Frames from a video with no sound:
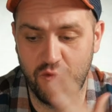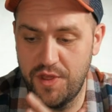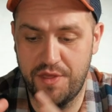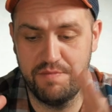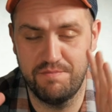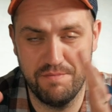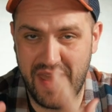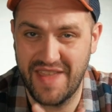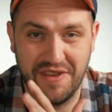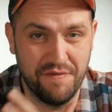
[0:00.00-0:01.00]
with
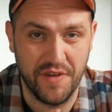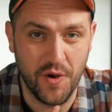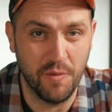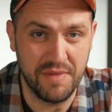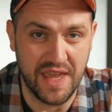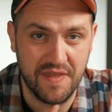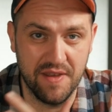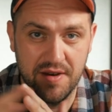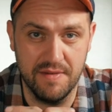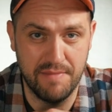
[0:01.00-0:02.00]
mainly film being
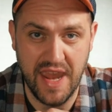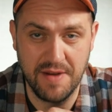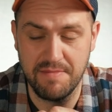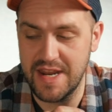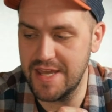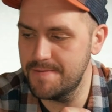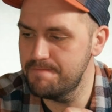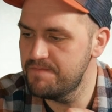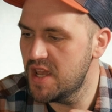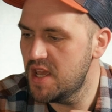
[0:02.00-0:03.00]
the main medium.
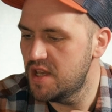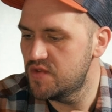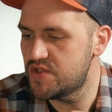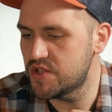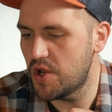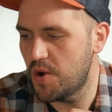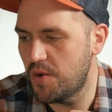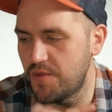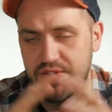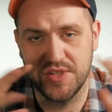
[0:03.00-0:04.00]

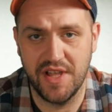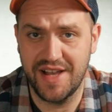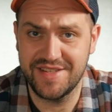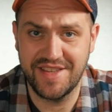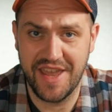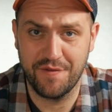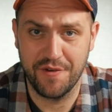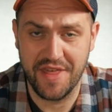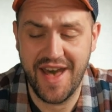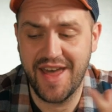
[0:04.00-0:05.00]
So there's a lot to take
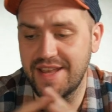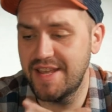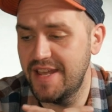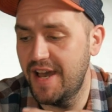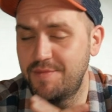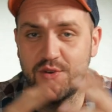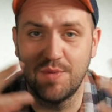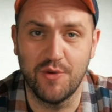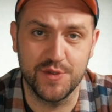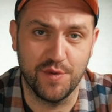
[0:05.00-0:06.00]
for that. I'm doing
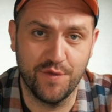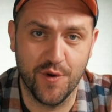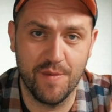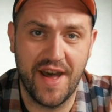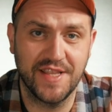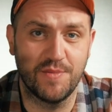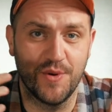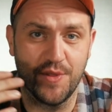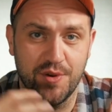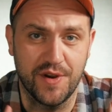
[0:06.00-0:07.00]
multiple formats,
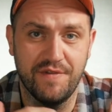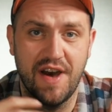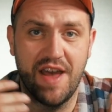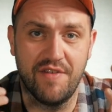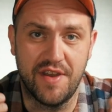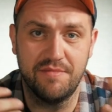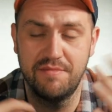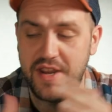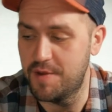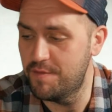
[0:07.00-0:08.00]
both 35 and
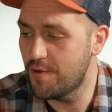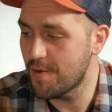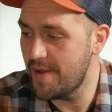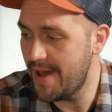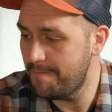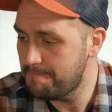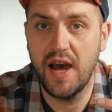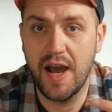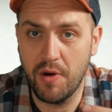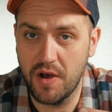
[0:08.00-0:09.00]
medium format.
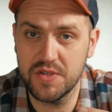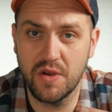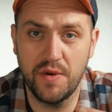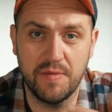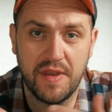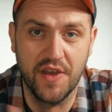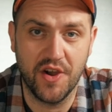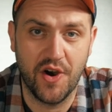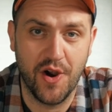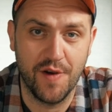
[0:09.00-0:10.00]
I'm also going to be in the
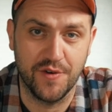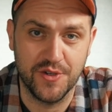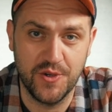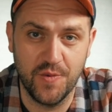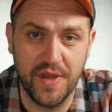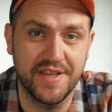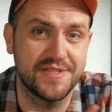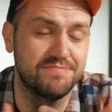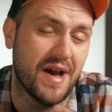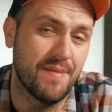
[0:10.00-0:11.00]
car for 2
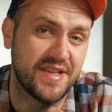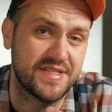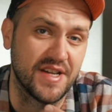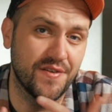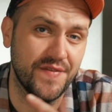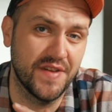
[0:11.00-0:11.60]
weeks by myself,